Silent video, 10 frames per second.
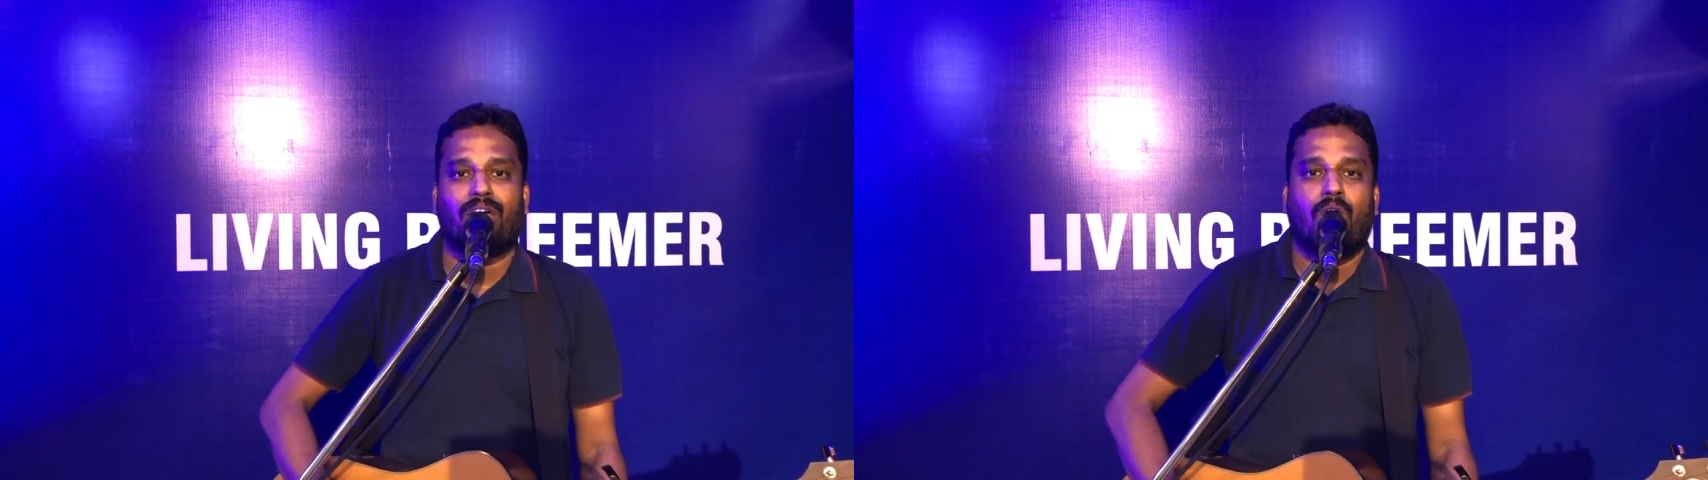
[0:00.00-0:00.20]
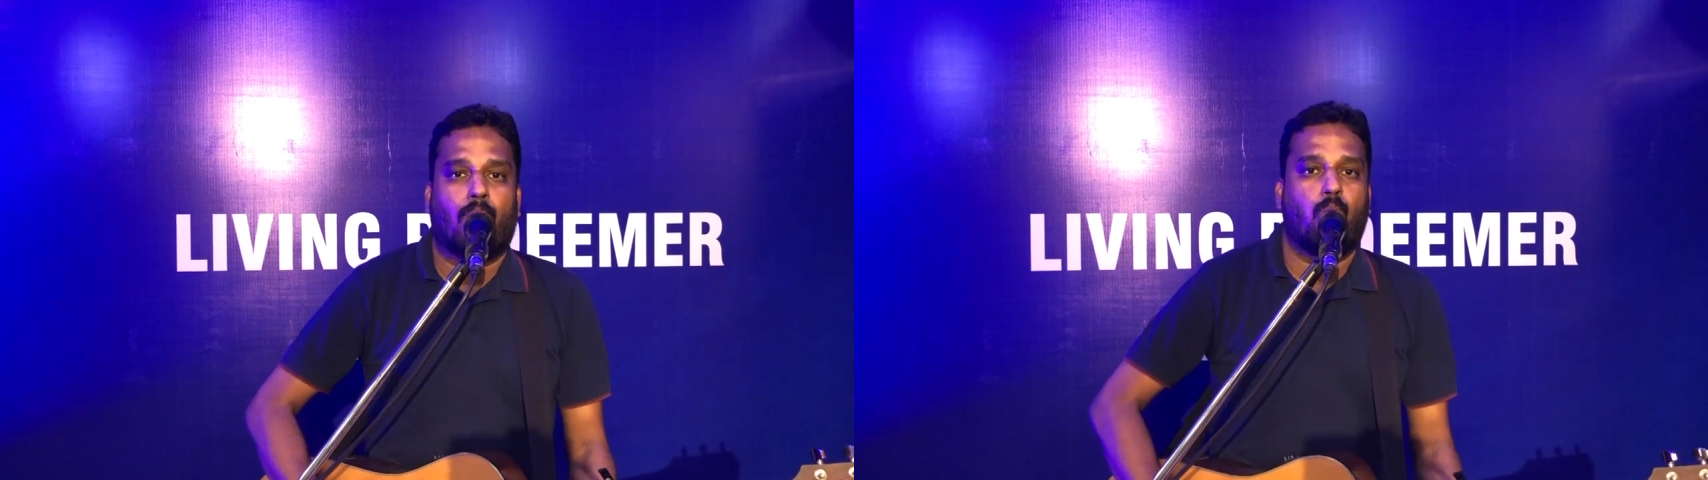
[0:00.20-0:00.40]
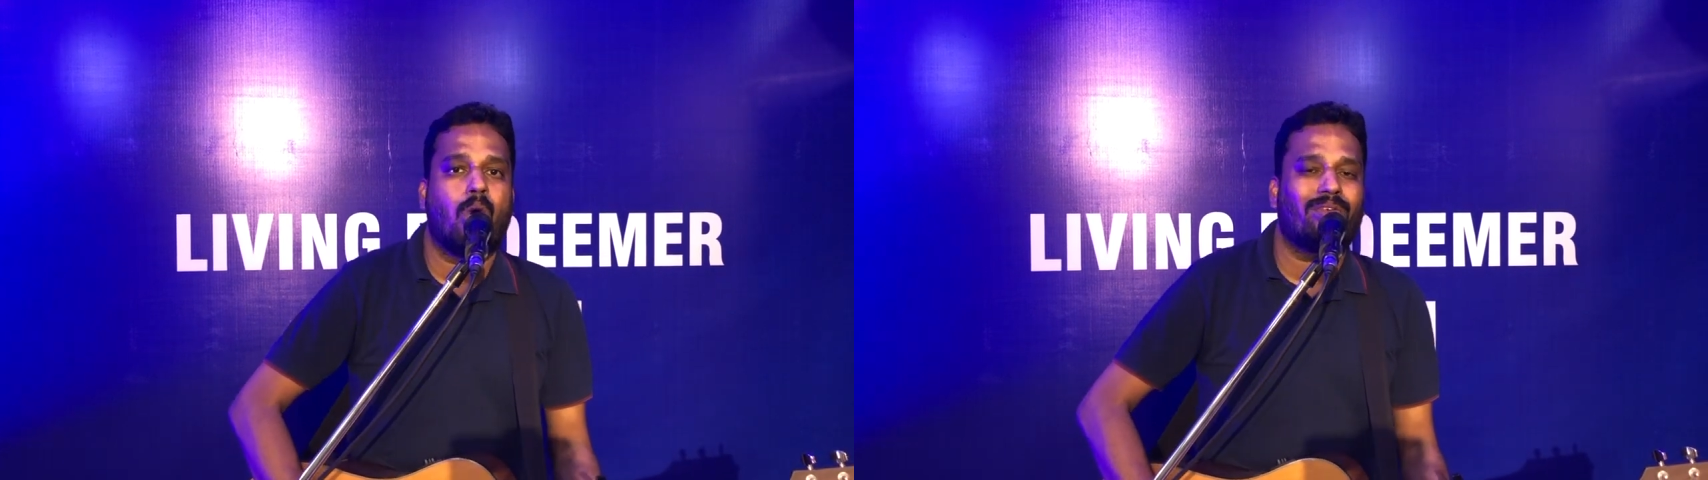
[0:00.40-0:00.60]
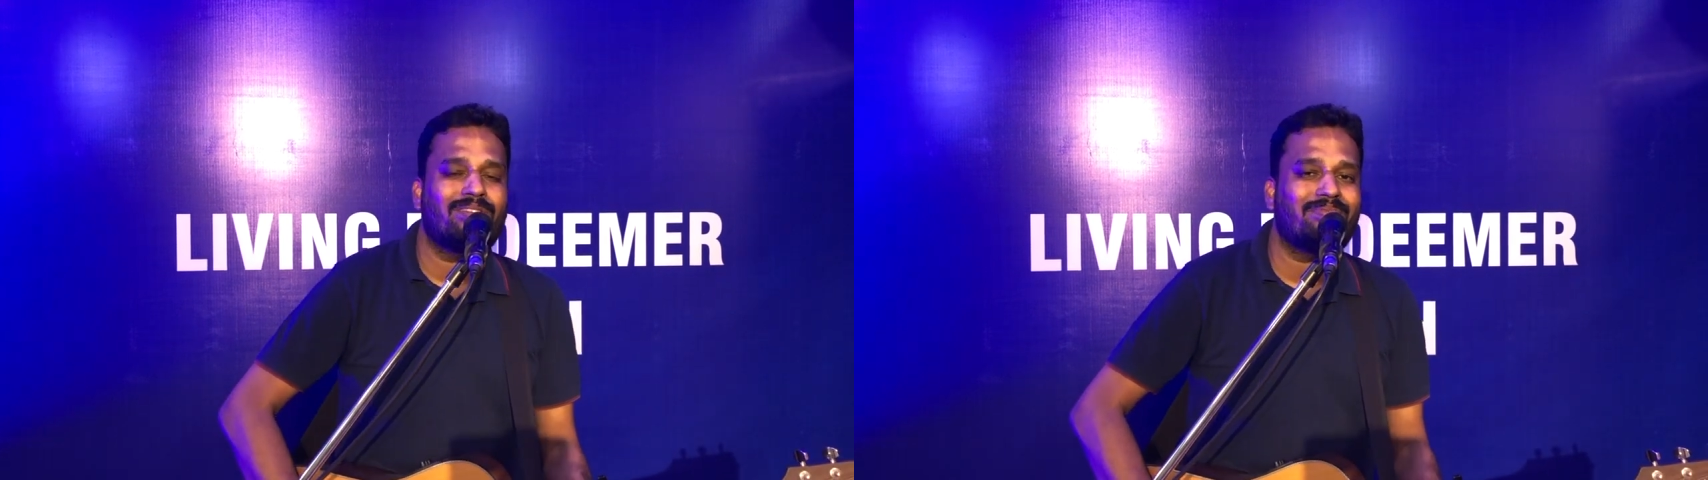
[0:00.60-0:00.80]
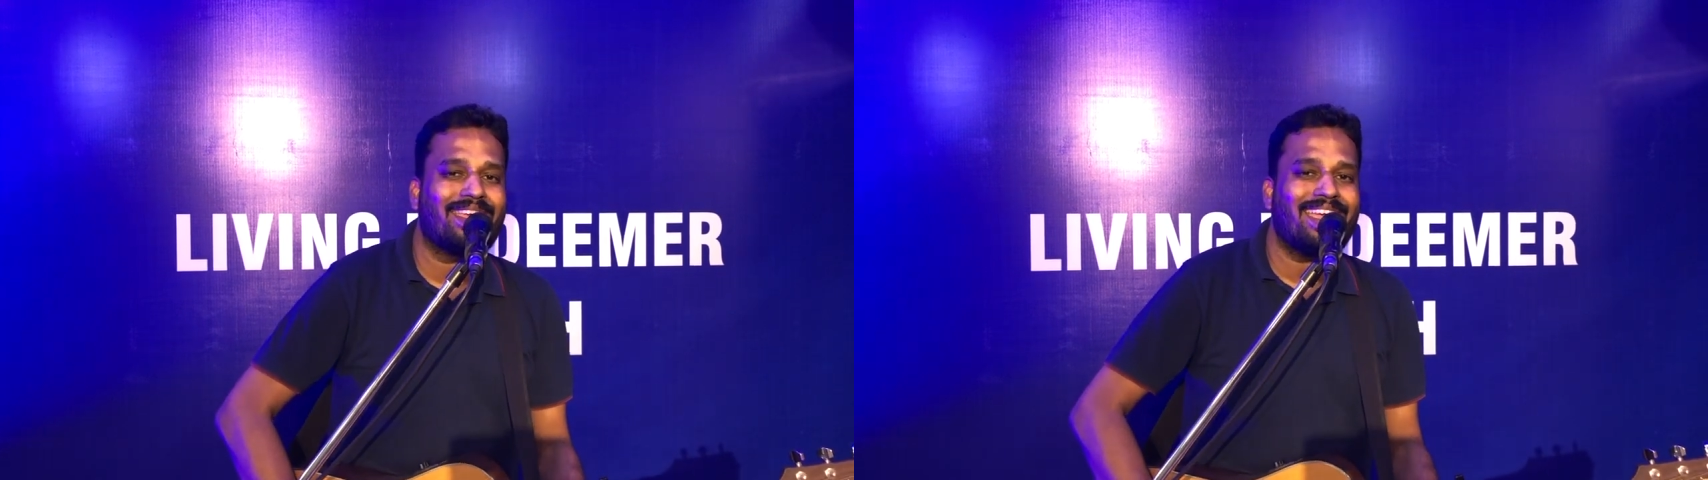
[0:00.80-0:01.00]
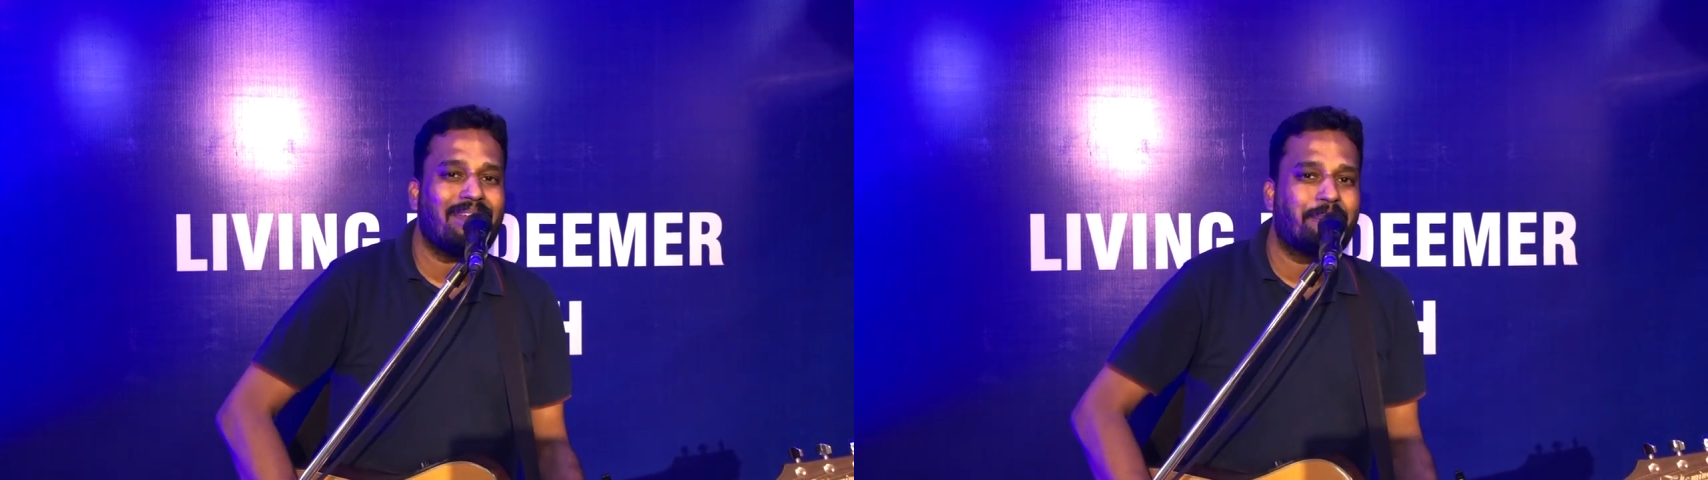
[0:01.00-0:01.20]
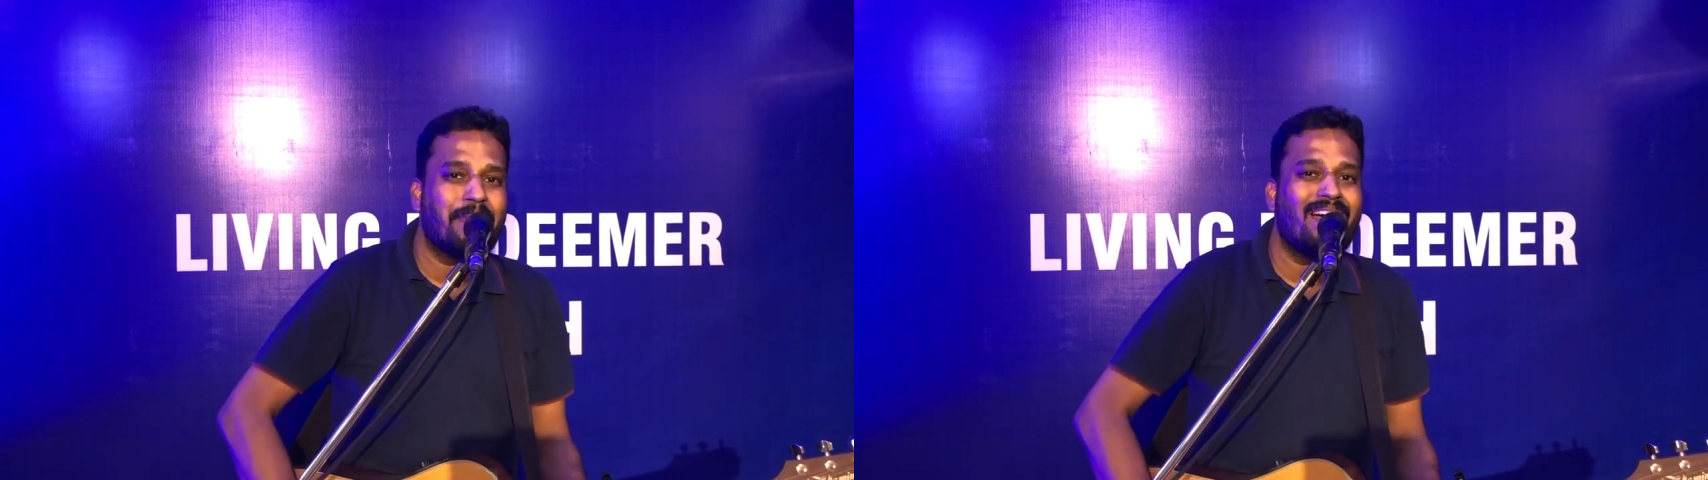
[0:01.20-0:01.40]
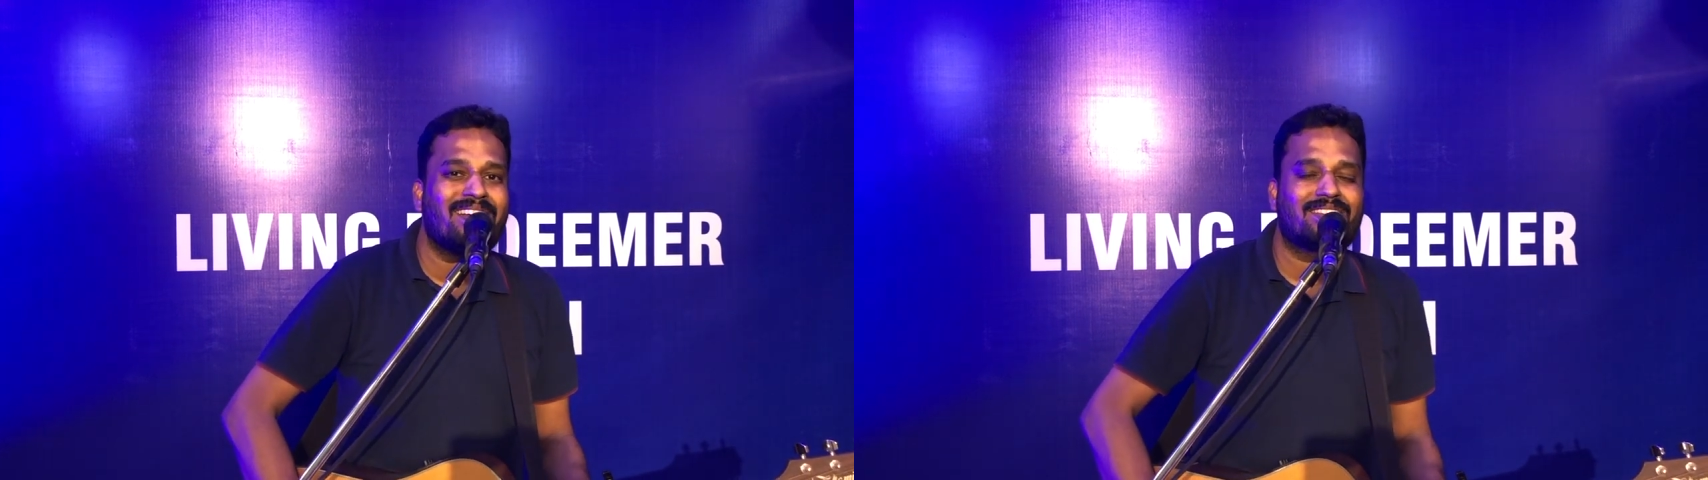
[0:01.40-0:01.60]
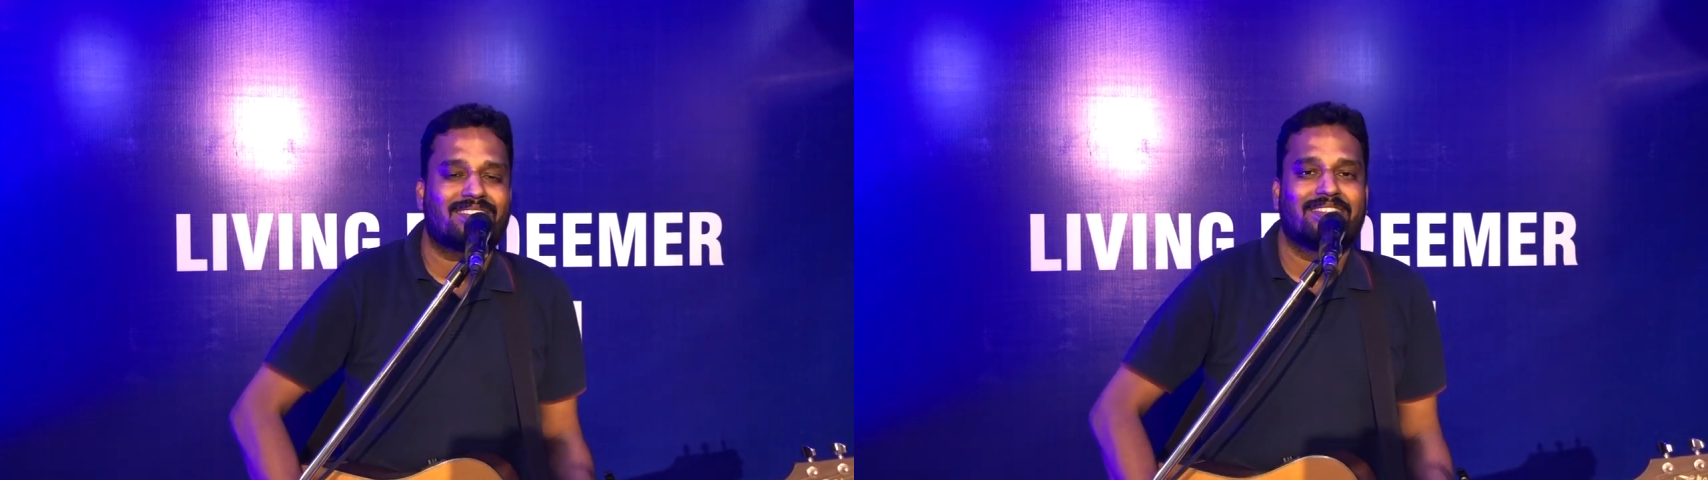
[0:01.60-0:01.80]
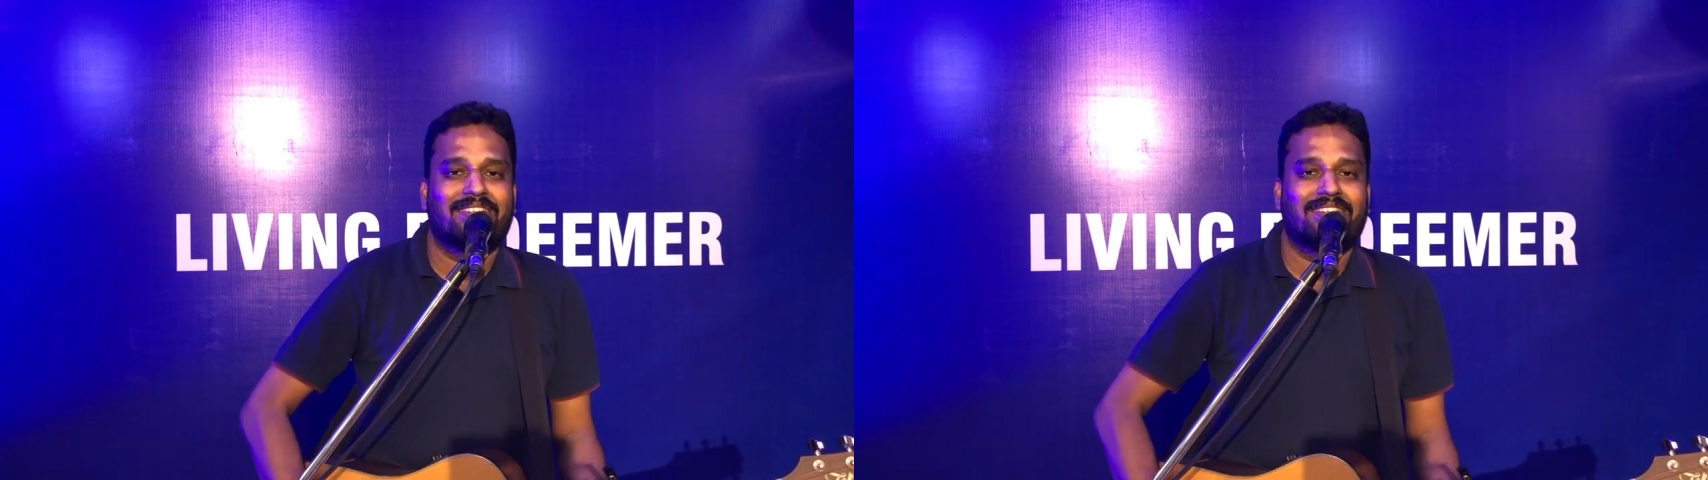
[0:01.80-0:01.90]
I won't be burnt.